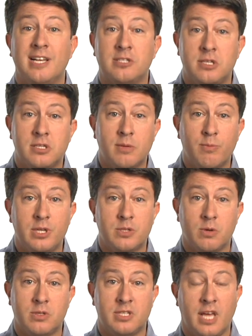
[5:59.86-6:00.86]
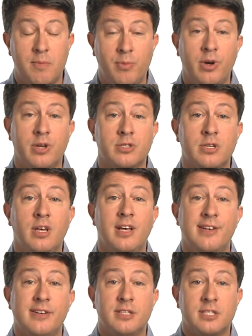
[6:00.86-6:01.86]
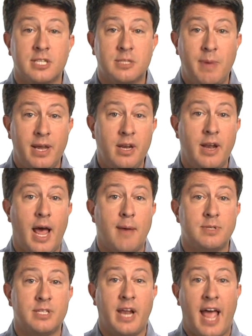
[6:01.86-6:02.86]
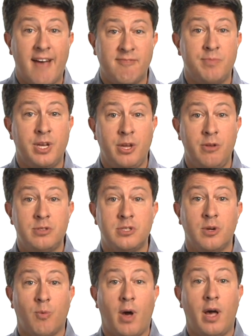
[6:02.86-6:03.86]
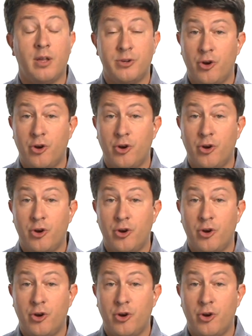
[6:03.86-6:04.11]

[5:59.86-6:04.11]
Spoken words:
as system resources get pushed, suspended apps that haven't been used in a while are